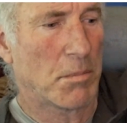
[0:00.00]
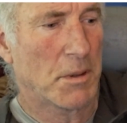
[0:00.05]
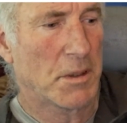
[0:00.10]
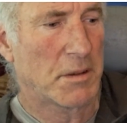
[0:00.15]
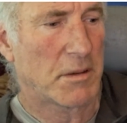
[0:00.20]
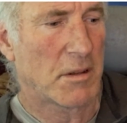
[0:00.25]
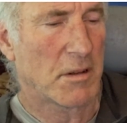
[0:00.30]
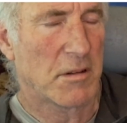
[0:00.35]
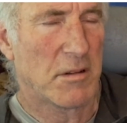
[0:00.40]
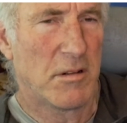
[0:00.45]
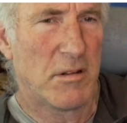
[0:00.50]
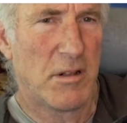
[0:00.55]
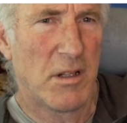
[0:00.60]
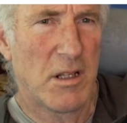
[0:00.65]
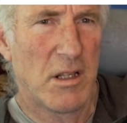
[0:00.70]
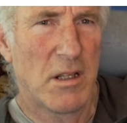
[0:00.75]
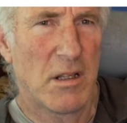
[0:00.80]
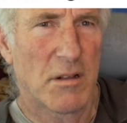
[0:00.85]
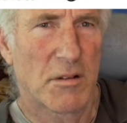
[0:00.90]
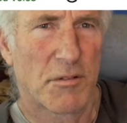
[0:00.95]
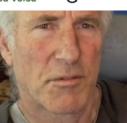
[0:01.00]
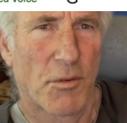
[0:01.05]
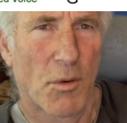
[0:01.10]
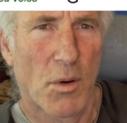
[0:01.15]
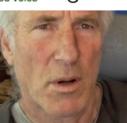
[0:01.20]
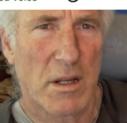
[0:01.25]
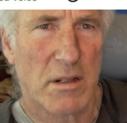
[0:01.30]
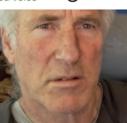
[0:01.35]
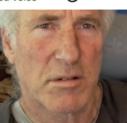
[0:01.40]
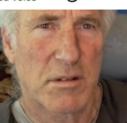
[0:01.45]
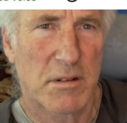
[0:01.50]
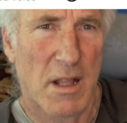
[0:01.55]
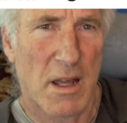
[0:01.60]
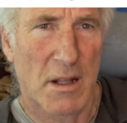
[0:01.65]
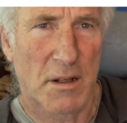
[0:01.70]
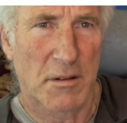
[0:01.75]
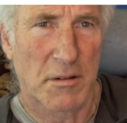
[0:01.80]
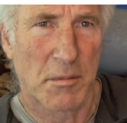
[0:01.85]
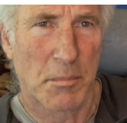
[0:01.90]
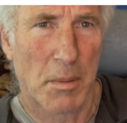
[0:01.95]
but the D is voiced
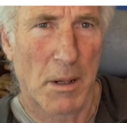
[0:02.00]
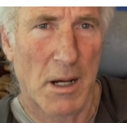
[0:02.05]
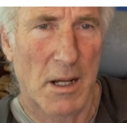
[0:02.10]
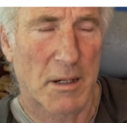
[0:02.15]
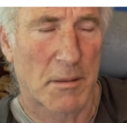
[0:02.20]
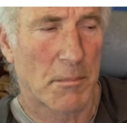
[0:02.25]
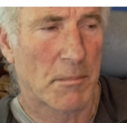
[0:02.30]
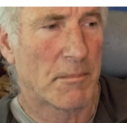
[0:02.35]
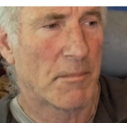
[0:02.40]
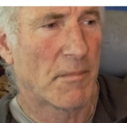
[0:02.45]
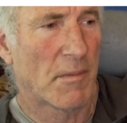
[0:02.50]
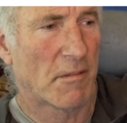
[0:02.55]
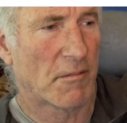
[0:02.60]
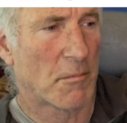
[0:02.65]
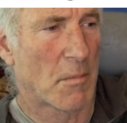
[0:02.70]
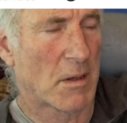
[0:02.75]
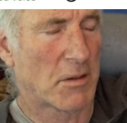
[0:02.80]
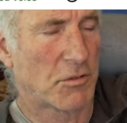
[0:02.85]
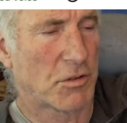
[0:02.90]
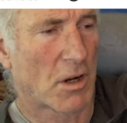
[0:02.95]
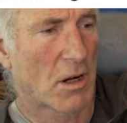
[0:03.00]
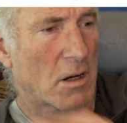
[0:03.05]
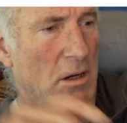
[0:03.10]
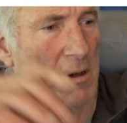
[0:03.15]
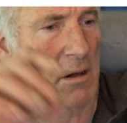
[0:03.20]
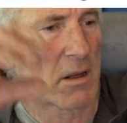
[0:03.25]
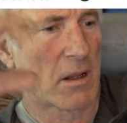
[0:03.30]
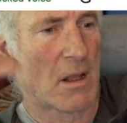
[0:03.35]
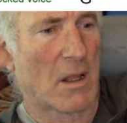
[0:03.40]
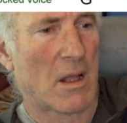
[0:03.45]
down at the bottom of my chart.